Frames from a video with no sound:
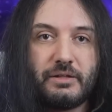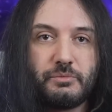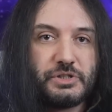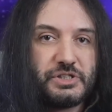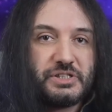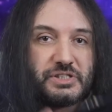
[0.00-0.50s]

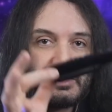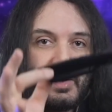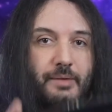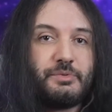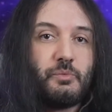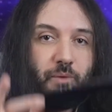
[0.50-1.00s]
which
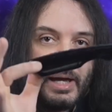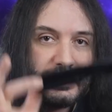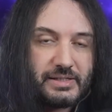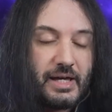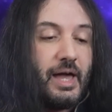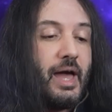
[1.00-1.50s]
describes
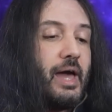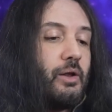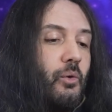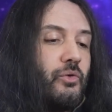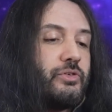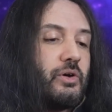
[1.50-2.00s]
weight? And
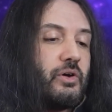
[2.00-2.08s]
also